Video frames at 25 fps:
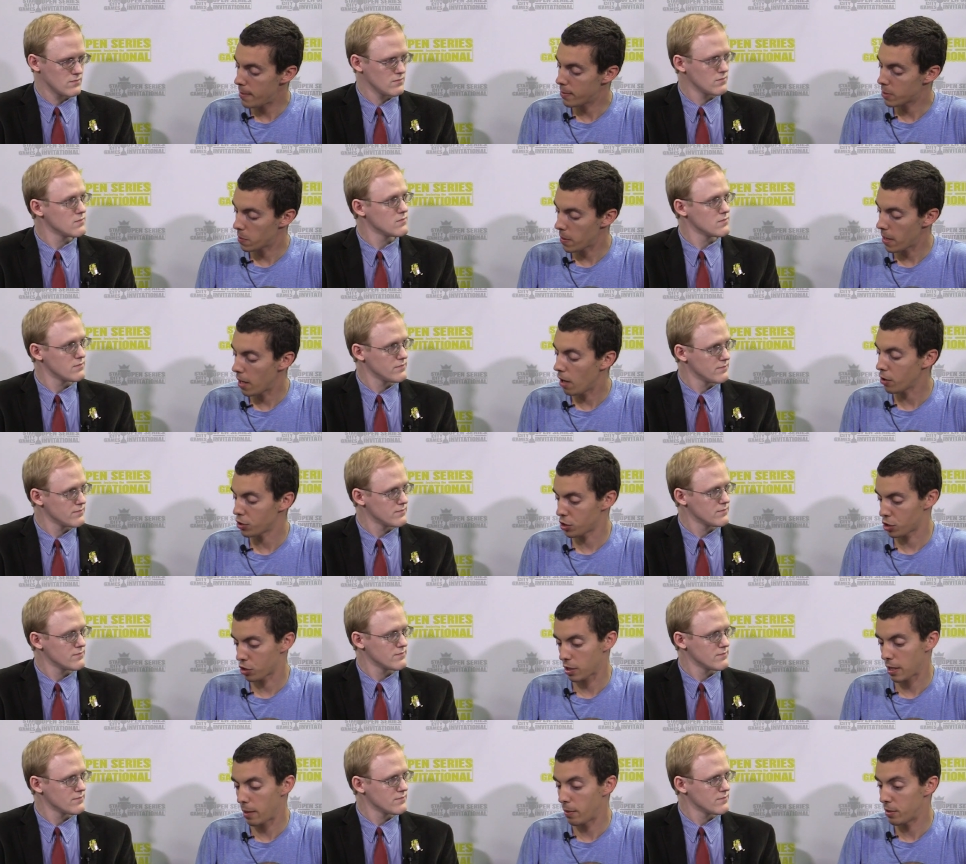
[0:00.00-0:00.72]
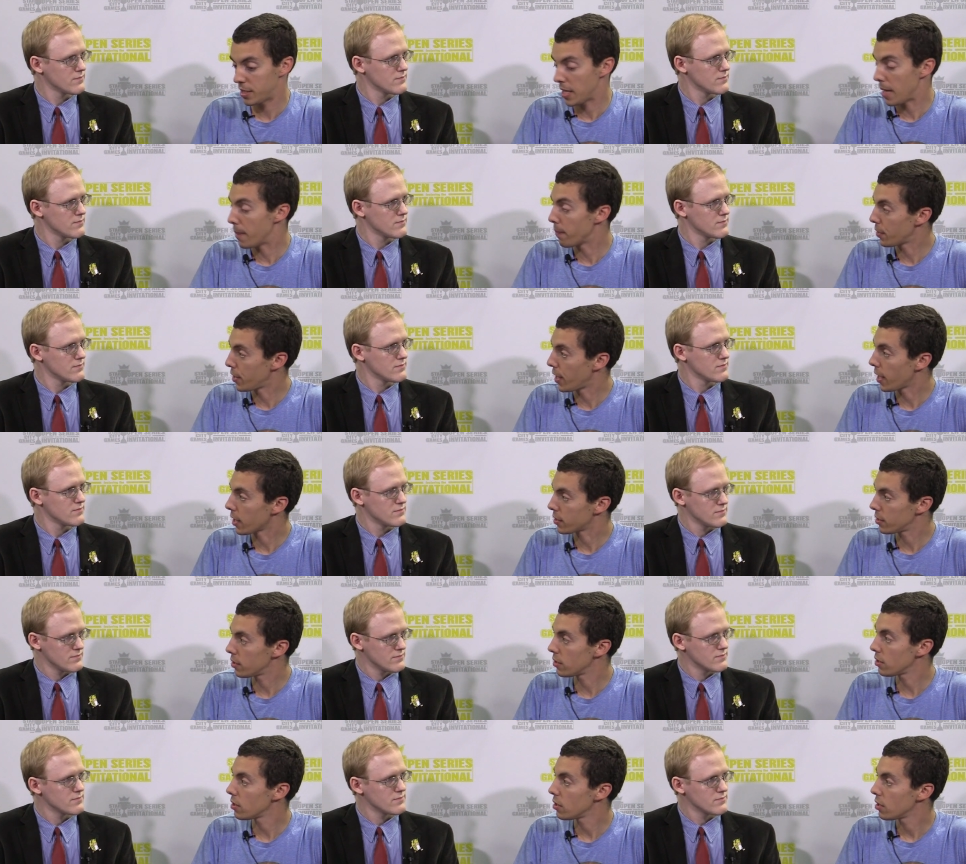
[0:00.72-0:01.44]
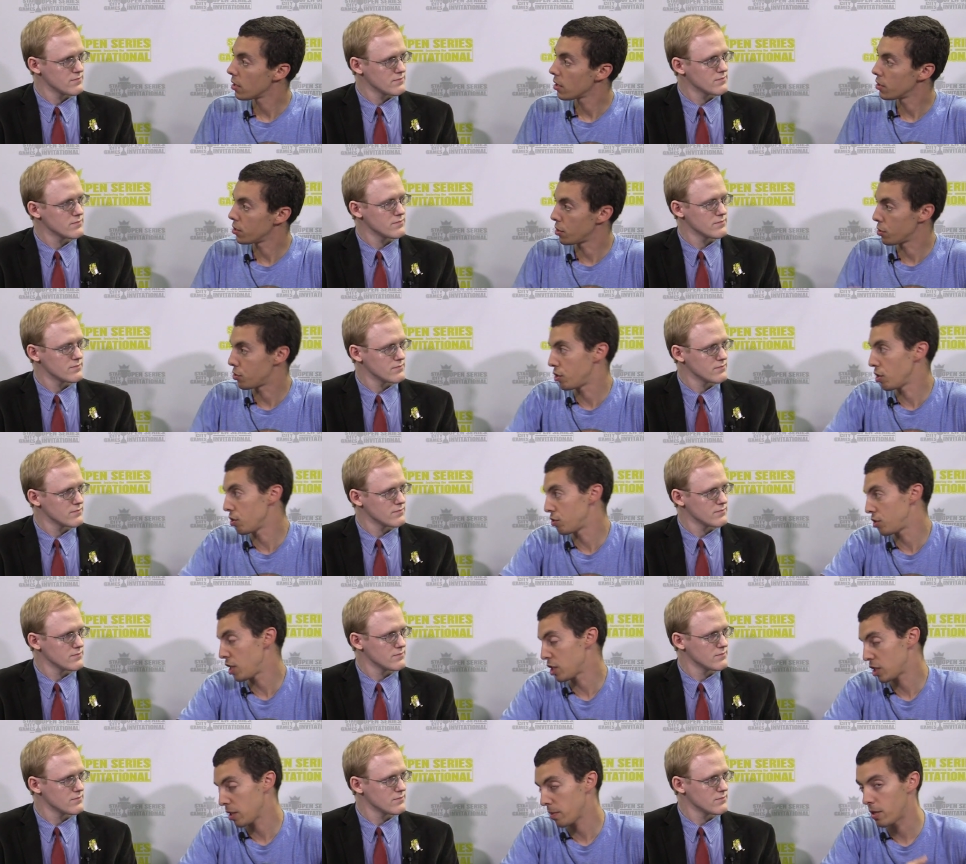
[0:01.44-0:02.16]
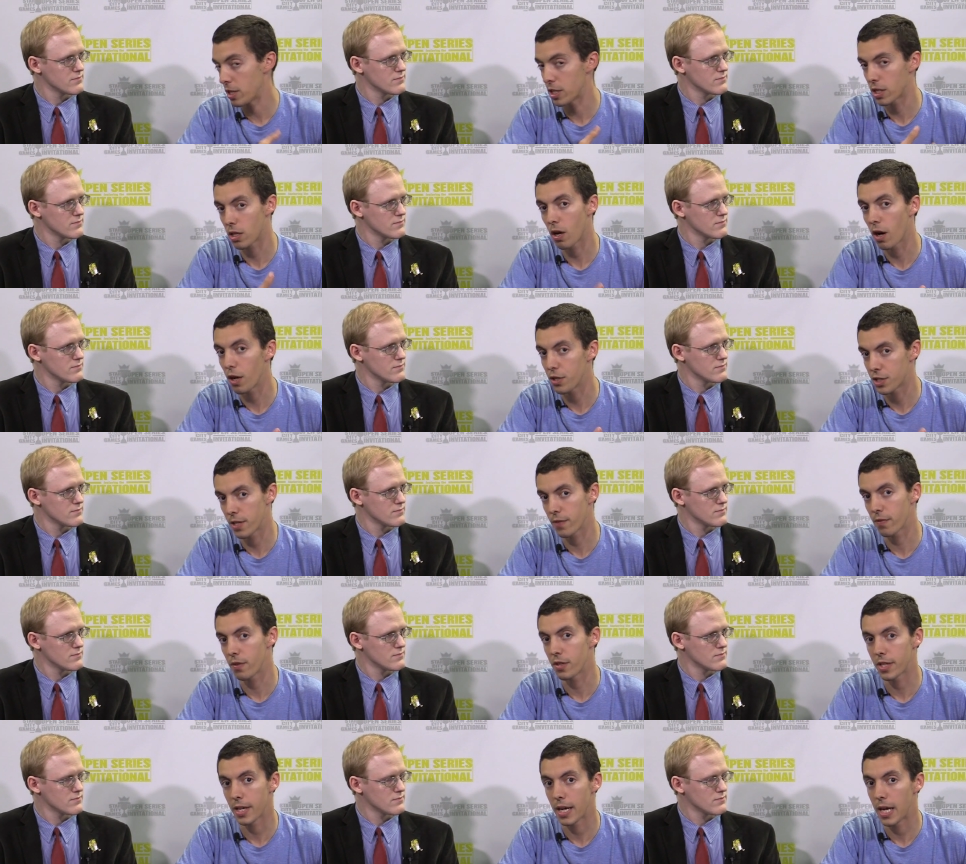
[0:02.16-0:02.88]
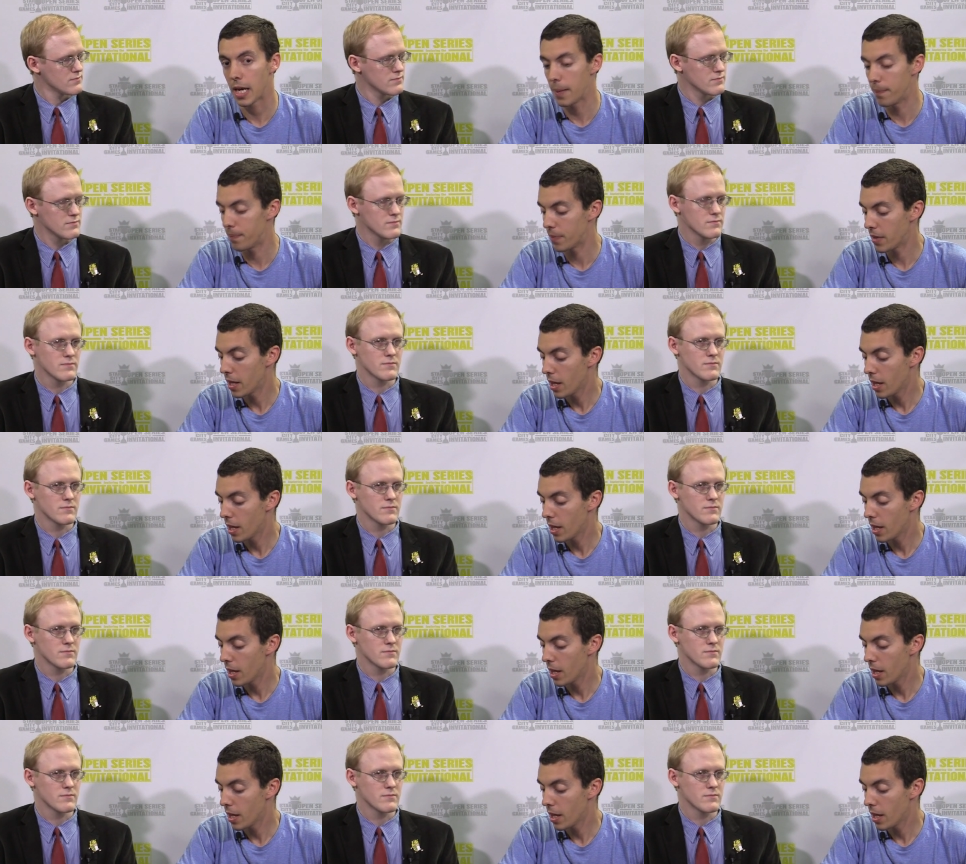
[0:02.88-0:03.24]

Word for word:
Speaker 1: spells is great with Den Protector. You see so many cards every game.